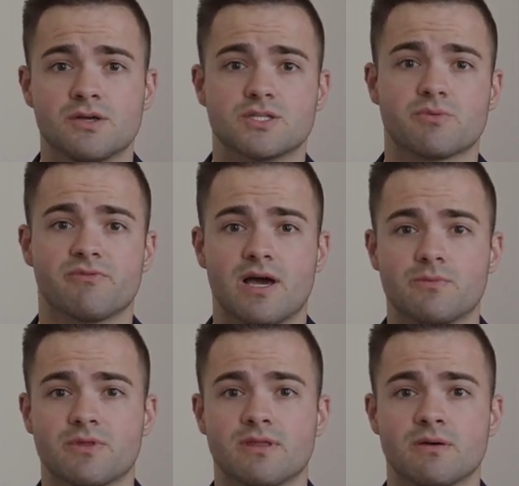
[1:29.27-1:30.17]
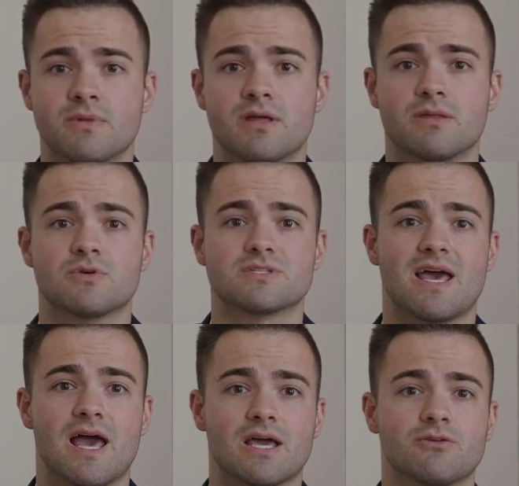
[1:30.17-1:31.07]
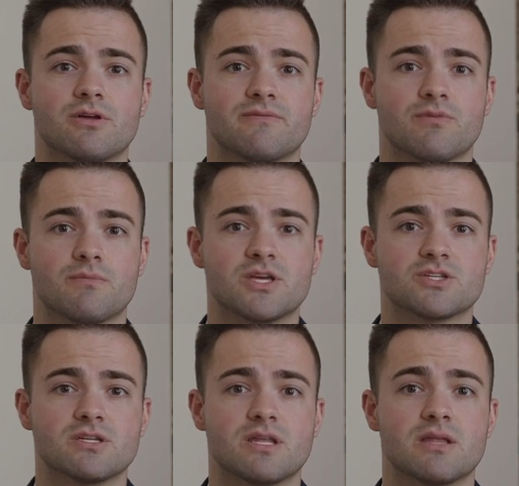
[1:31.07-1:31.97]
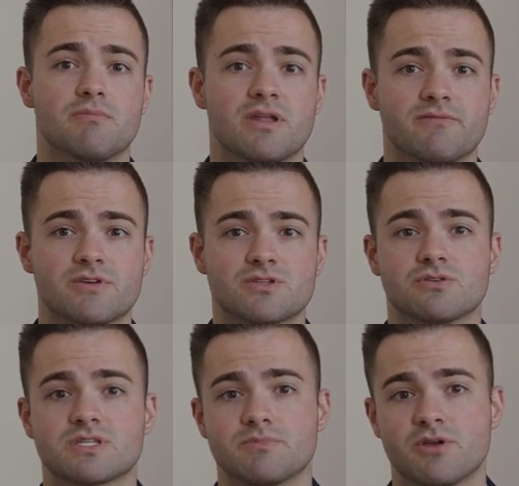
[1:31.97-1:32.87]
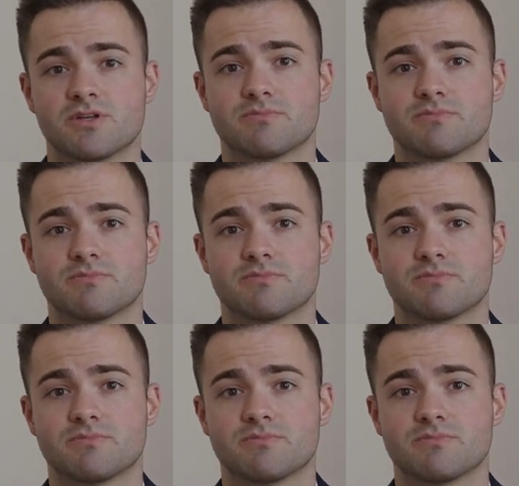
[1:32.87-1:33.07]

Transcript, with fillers: to provide with them the most accurate information and beneficial experience